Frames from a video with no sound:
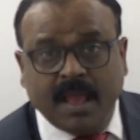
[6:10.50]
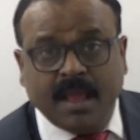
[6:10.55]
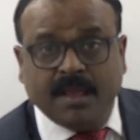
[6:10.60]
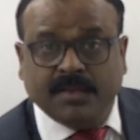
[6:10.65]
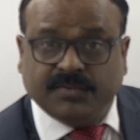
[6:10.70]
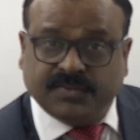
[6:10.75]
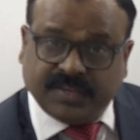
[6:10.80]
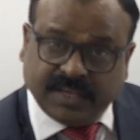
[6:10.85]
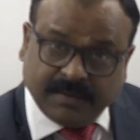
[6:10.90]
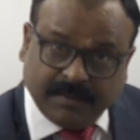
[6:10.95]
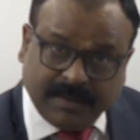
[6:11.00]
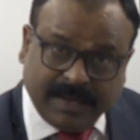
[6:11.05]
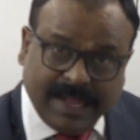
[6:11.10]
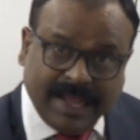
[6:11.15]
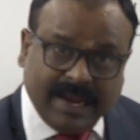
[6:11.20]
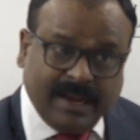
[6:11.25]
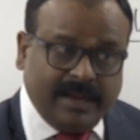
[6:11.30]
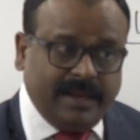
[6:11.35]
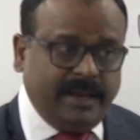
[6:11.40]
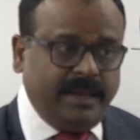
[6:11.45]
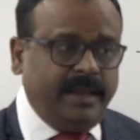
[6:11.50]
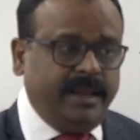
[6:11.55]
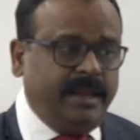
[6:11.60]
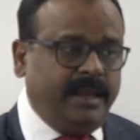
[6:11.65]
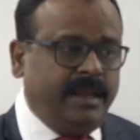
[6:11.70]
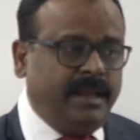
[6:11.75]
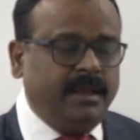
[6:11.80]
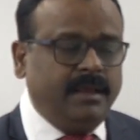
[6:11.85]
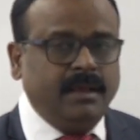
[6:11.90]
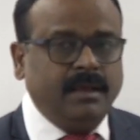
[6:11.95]

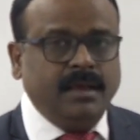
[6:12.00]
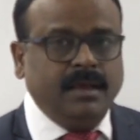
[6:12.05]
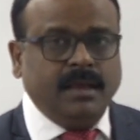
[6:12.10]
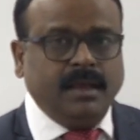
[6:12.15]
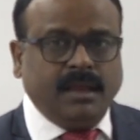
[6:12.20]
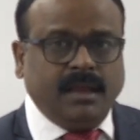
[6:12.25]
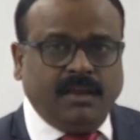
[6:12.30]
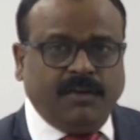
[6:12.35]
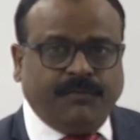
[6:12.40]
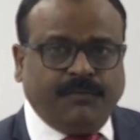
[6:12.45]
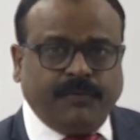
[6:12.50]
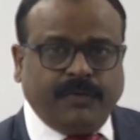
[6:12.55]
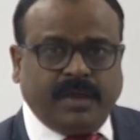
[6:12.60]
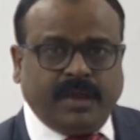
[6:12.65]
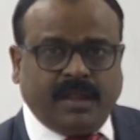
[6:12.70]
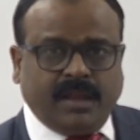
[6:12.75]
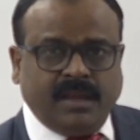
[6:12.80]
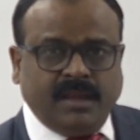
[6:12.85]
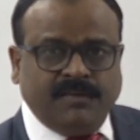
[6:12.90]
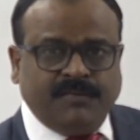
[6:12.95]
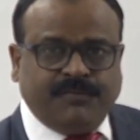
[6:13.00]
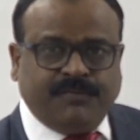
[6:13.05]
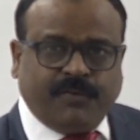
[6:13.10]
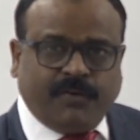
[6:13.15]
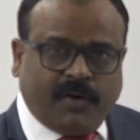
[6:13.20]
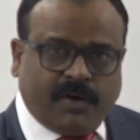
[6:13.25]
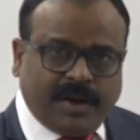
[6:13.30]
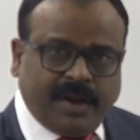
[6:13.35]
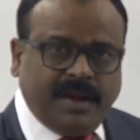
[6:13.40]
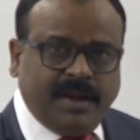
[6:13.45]
Similarly, if any
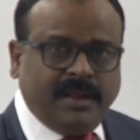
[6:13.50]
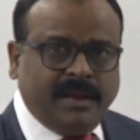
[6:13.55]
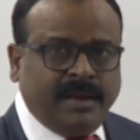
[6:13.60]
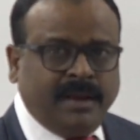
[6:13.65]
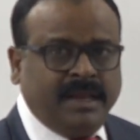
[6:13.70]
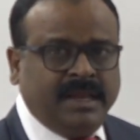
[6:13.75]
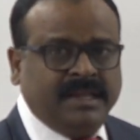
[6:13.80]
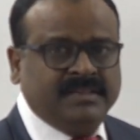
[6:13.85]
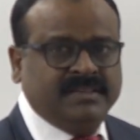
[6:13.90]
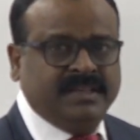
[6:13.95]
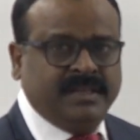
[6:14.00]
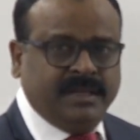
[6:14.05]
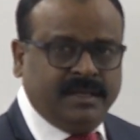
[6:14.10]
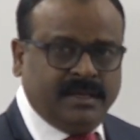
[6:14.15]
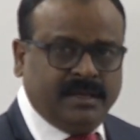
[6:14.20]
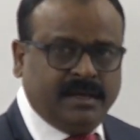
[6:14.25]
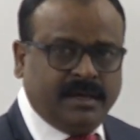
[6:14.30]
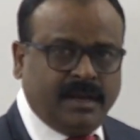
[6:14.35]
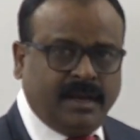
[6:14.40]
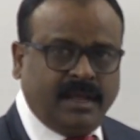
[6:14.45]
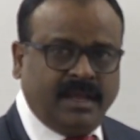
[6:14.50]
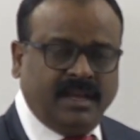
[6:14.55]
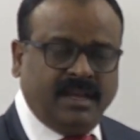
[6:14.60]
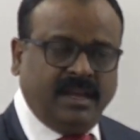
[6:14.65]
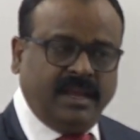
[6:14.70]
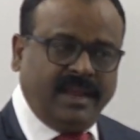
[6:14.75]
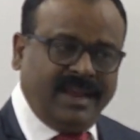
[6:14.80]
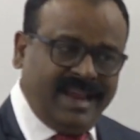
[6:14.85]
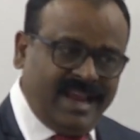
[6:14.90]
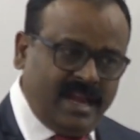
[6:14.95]
foreigner is here in
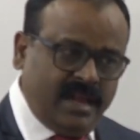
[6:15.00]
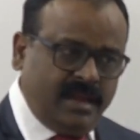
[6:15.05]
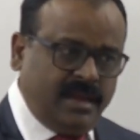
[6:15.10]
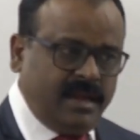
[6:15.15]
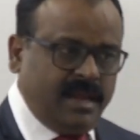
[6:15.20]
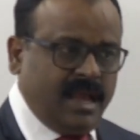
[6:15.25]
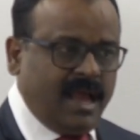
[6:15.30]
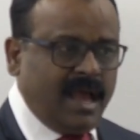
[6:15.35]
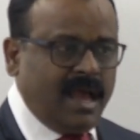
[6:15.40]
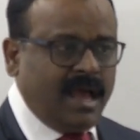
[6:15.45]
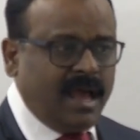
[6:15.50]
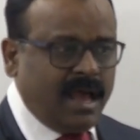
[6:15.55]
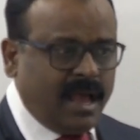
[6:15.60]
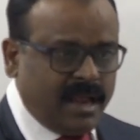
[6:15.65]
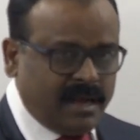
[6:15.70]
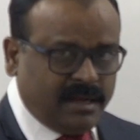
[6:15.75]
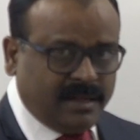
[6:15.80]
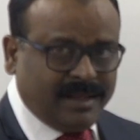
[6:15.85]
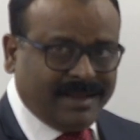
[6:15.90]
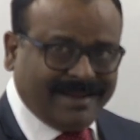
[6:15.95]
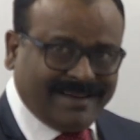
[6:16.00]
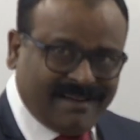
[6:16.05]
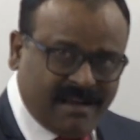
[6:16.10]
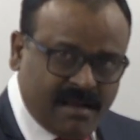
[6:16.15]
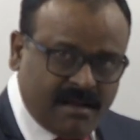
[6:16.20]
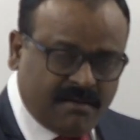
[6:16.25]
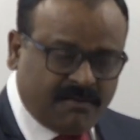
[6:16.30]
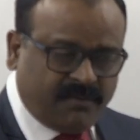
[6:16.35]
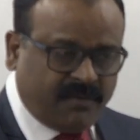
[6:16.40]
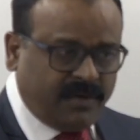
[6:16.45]
India, in the
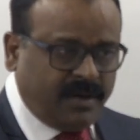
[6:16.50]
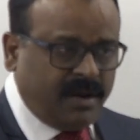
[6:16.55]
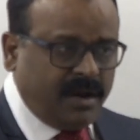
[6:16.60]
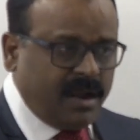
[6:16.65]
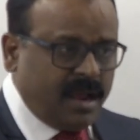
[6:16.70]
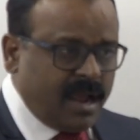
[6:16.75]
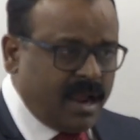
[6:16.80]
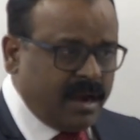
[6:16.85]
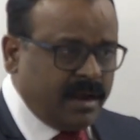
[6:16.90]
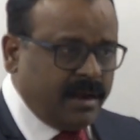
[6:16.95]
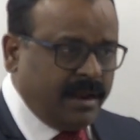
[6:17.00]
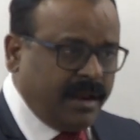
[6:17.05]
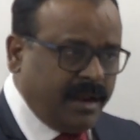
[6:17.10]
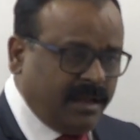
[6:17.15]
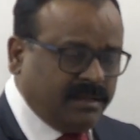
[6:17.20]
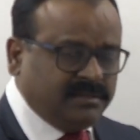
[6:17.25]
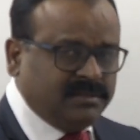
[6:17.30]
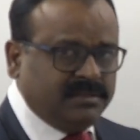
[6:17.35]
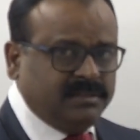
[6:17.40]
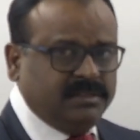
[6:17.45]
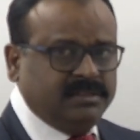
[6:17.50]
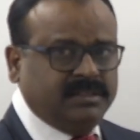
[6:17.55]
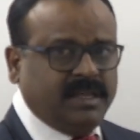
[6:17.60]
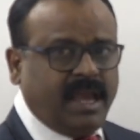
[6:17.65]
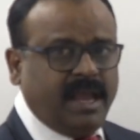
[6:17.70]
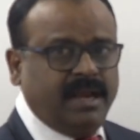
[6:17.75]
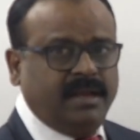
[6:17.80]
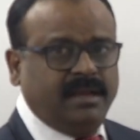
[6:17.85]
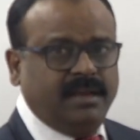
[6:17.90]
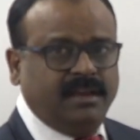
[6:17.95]
country, and is
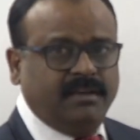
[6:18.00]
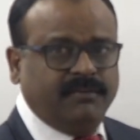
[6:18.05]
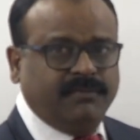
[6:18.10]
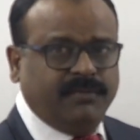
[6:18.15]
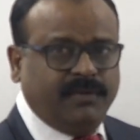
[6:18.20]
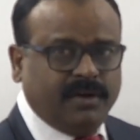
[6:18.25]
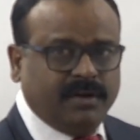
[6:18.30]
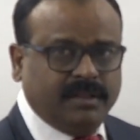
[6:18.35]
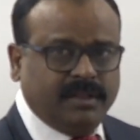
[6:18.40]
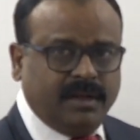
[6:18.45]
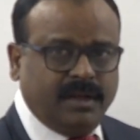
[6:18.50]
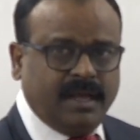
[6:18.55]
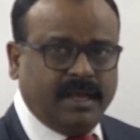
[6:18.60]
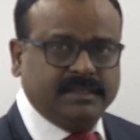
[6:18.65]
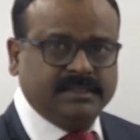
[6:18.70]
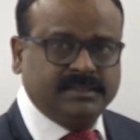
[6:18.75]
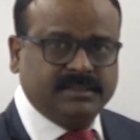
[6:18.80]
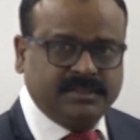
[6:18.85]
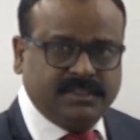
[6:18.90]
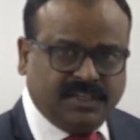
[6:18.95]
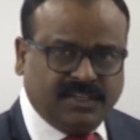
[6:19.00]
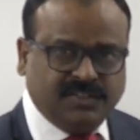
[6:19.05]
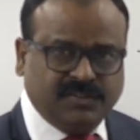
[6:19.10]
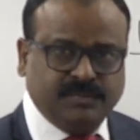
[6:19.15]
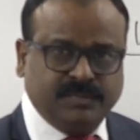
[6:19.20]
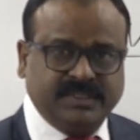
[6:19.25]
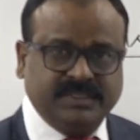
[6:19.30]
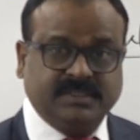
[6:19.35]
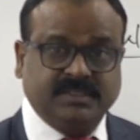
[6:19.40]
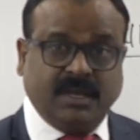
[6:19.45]
residing for the last 6
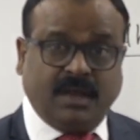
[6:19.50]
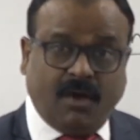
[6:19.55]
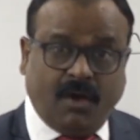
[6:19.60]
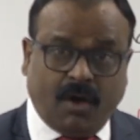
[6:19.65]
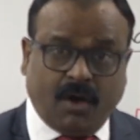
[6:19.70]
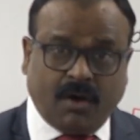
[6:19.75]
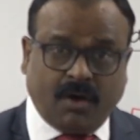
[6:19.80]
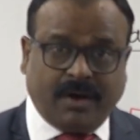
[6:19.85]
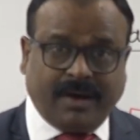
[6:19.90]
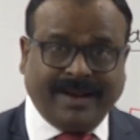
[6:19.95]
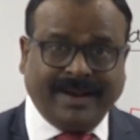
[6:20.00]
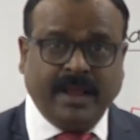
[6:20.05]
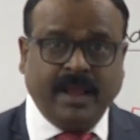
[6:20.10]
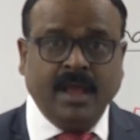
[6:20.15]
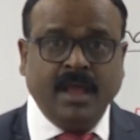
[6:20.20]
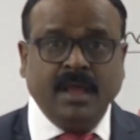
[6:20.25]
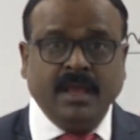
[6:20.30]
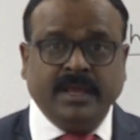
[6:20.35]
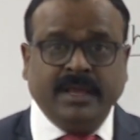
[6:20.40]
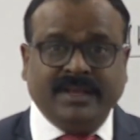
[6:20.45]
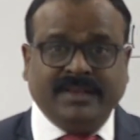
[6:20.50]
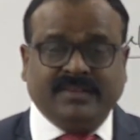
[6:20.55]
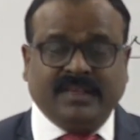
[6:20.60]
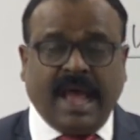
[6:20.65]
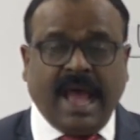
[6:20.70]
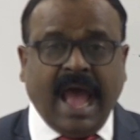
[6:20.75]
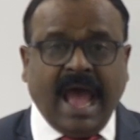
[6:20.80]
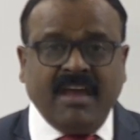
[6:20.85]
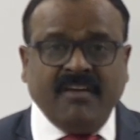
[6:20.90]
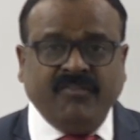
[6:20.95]
months or is
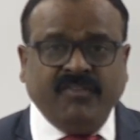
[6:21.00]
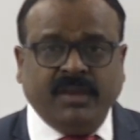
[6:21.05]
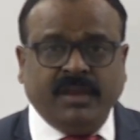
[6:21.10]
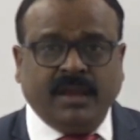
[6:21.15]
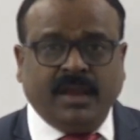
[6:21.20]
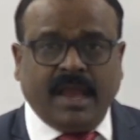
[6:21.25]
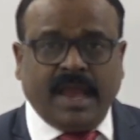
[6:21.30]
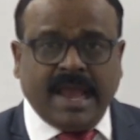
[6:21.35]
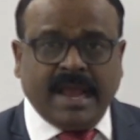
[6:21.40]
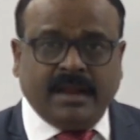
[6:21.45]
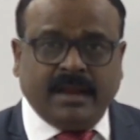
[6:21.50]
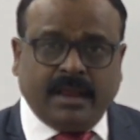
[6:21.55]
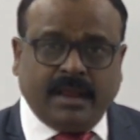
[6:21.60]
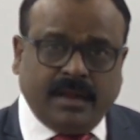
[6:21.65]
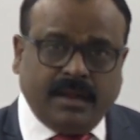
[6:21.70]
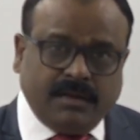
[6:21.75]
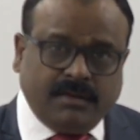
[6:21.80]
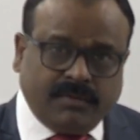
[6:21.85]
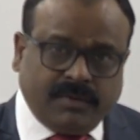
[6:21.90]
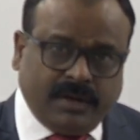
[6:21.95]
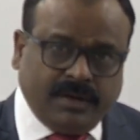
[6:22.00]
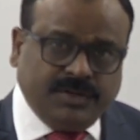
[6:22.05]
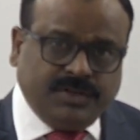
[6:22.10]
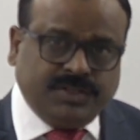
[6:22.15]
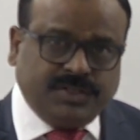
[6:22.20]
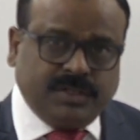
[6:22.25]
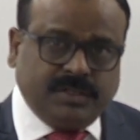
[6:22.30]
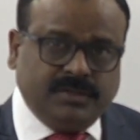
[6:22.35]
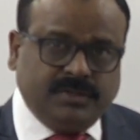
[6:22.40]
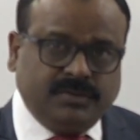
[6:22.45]
having an
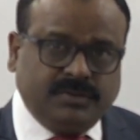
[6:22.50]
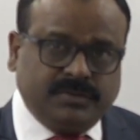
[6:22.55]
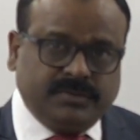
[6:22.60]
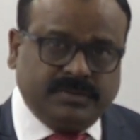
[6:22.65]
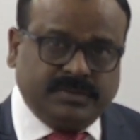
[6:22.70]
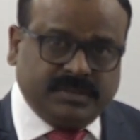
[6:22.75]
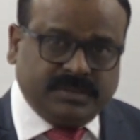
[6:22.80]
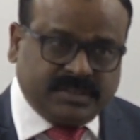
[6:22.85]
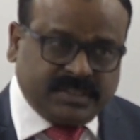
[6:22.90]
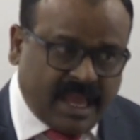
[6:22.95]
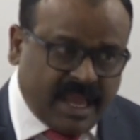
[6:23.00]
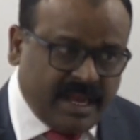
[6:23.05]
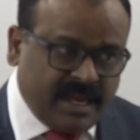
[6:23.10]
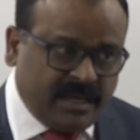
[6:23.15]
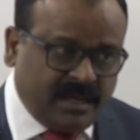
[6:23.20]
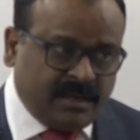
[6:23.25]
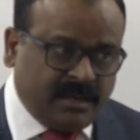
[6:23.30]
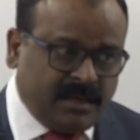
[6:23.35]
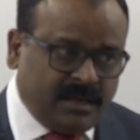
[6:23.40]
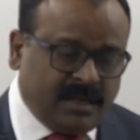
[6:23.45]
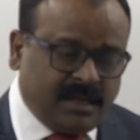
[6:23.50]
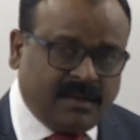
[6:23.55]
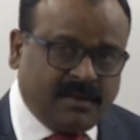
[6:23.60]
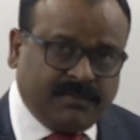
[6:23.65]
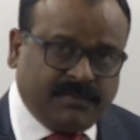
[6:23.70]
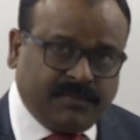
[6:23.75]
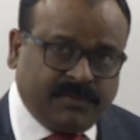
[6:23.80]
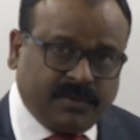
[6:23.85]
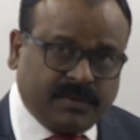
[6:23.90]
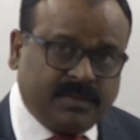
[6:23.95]
intention to reside here
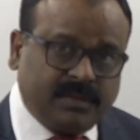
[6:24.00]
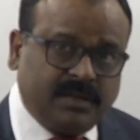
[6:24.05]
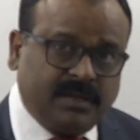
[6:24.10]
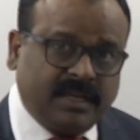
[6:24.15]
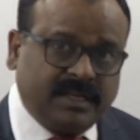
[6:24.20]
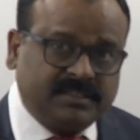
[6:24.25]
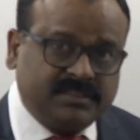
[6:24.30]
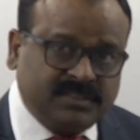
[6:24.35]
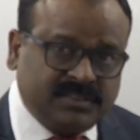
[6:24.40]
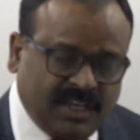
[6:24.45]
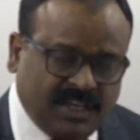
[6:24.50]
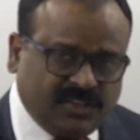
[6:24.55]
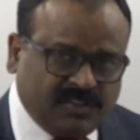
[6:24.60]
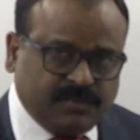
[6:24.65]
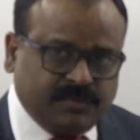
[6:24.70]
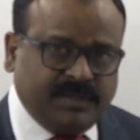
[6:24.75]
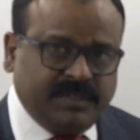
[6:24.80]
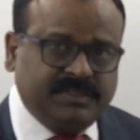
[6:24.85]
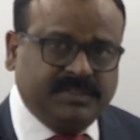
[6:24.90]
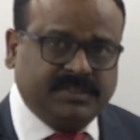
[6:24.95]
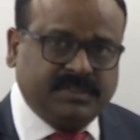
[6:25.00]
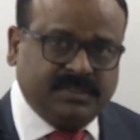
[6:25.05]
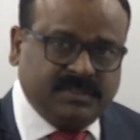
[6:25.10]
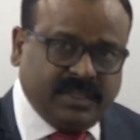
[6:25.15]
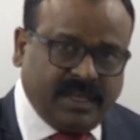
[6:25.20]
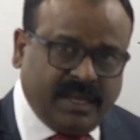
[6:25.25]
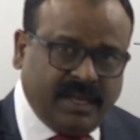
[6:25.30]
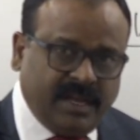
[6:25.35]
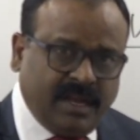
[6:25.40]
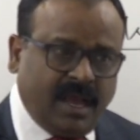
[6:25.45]
for the next 6 months,
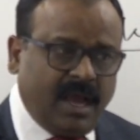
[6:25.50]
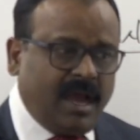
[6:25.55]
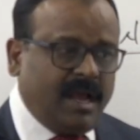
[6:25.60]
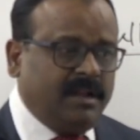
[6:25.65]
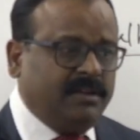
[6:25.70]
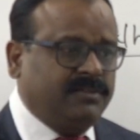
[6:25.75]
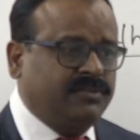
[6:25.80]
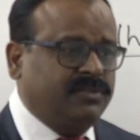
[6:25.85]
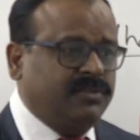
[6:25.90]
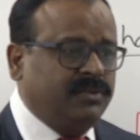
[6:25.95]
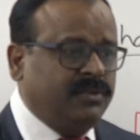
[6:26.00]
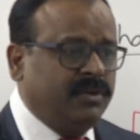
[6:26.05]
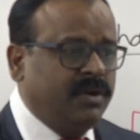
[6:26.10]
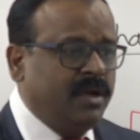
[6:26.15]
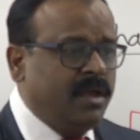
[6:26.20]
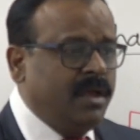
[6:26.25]
then also